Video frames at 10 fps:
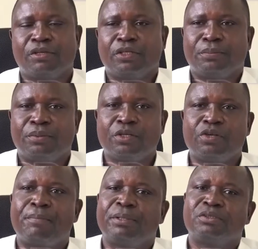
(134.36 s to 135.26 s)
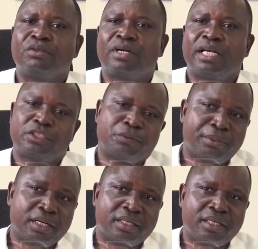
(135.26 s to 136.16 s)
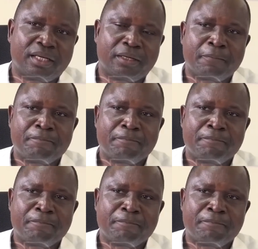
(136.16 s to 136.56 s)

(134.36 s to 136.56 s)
when you bring your personal cars to park here,